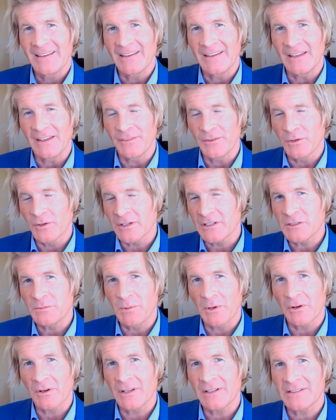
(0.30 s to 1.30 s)
If you're
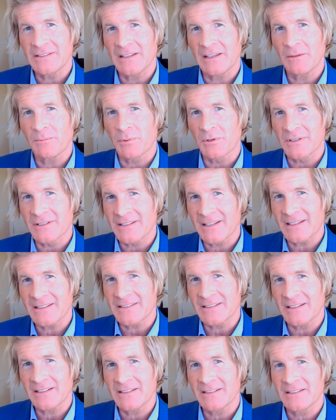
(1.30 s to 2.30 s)
experiencing
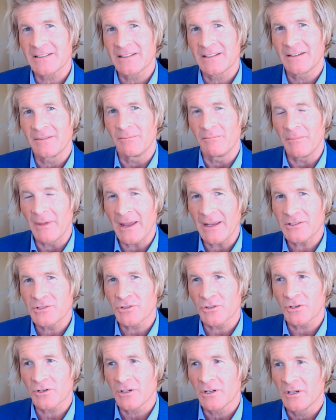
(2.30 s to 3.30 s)
persistent,
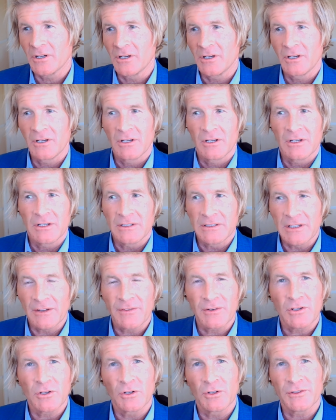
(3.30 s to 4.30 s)
major
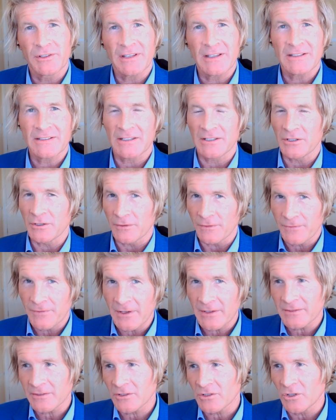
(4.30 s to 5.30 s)
difficulties in your
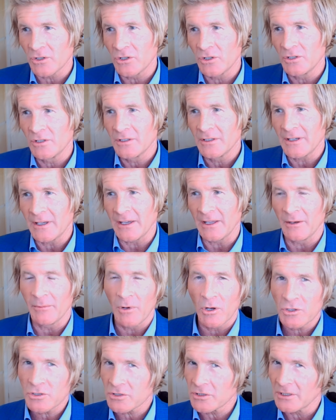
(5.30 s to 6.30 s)
physical and
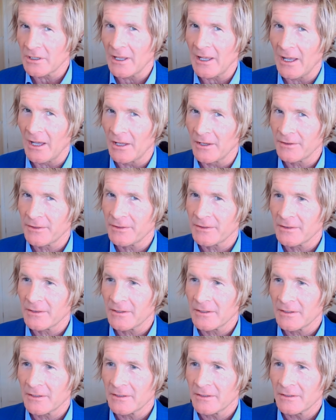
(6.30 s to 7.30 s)
emotional health,
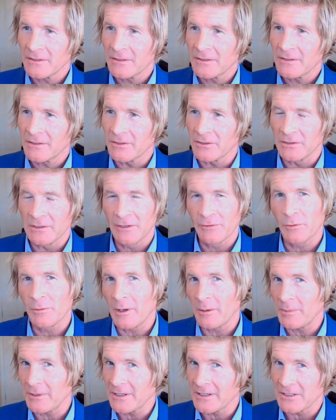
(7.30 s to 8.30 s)
your liver
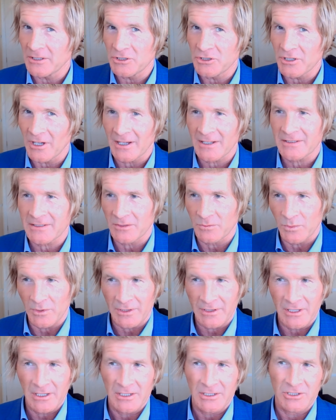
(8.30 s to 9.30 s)
may be congested
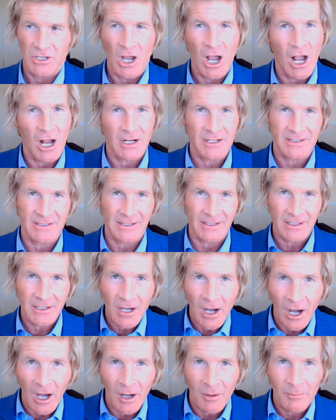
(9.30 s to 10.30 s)
with toxic
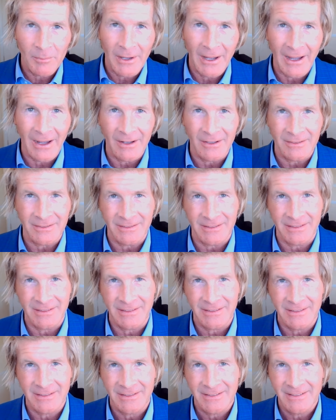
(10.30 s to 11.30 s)

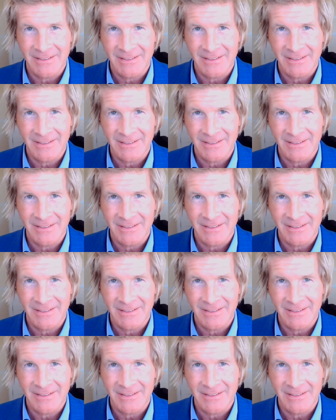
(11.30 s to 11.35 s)
compounds